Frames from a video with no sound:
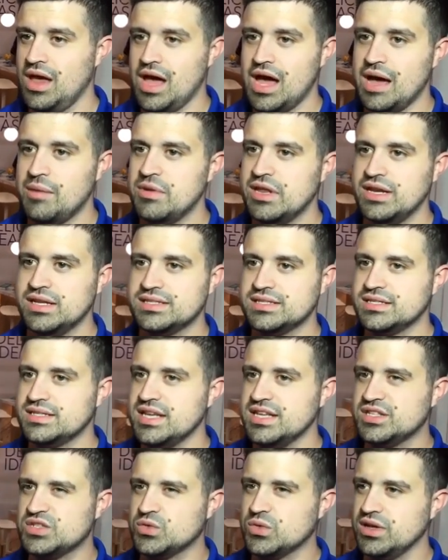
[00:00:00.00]
I mean,
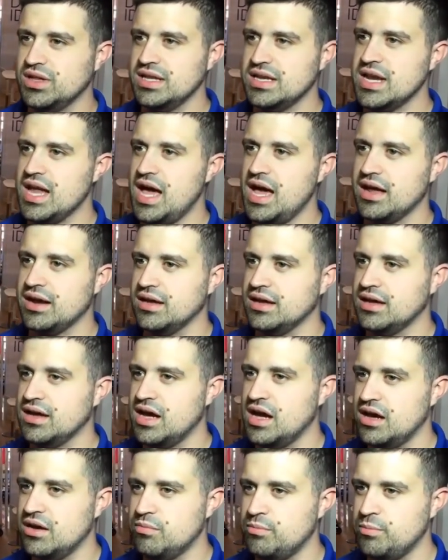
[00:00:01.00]
it's really not.
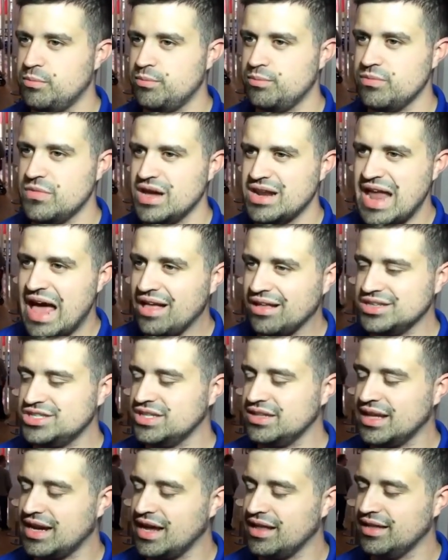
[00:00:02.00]
A analogy
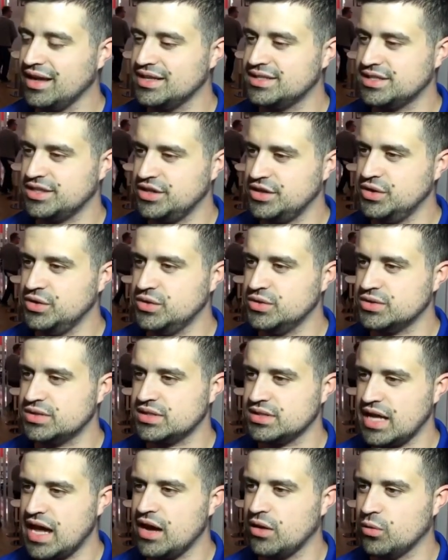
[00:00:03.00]
that I like to
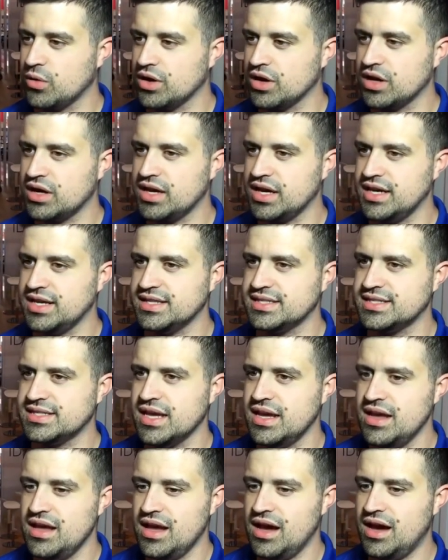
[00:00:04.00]
use at work is,
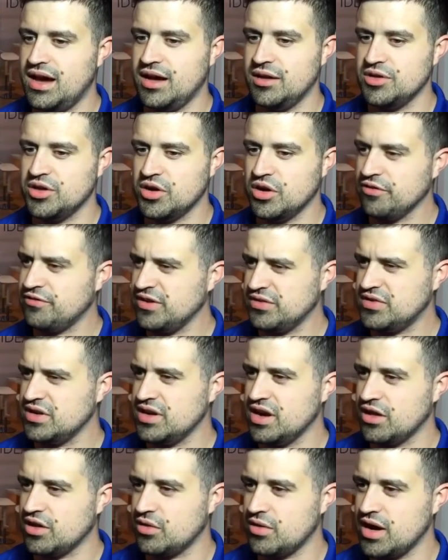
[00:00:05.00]
a
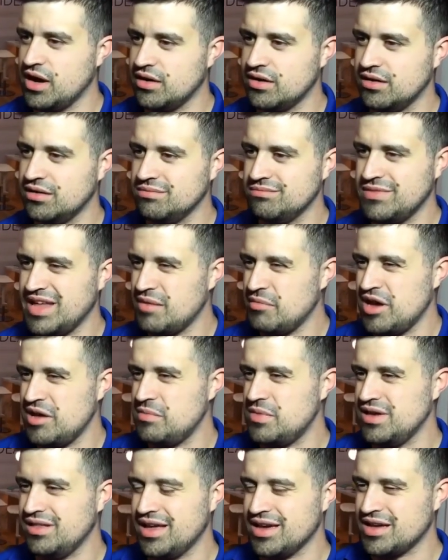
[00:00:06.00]
$50 router, that might
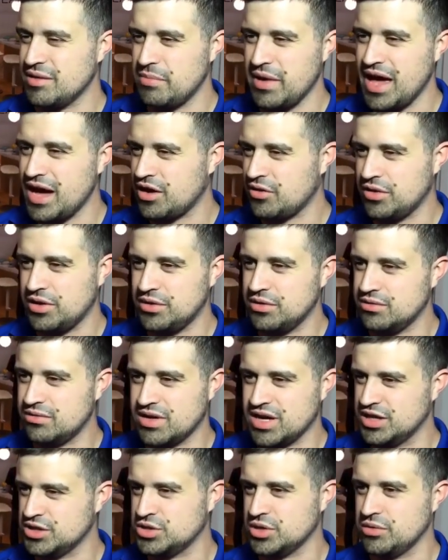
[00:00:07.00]
be like a back road,
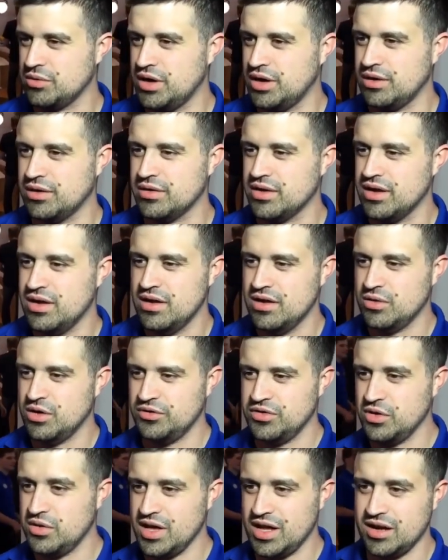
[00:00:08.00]
country road. Well,
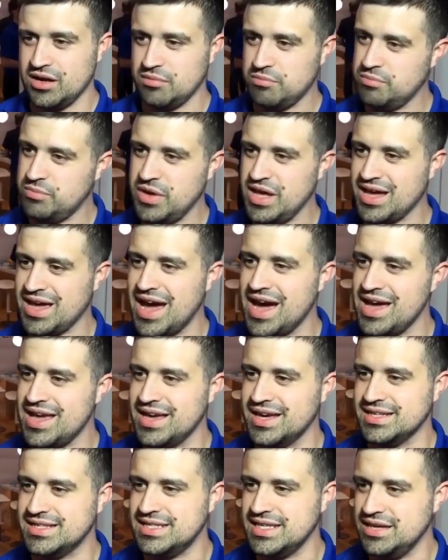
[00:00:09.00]
if you get a big
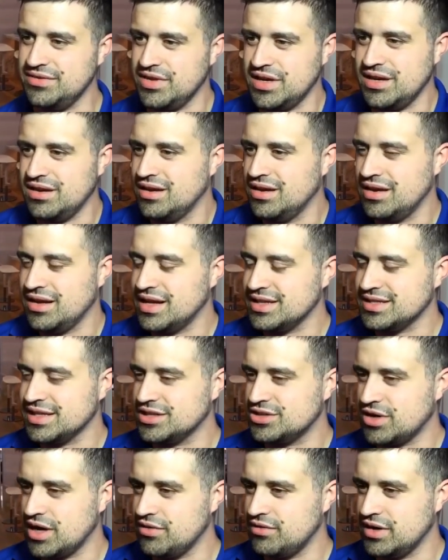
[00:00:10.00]
high-end TV, that's
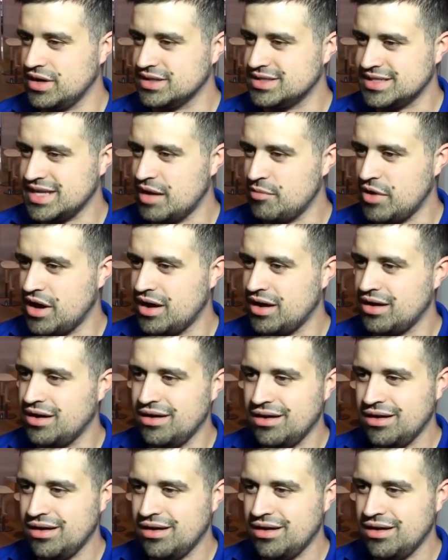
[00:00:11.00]
like driving a semi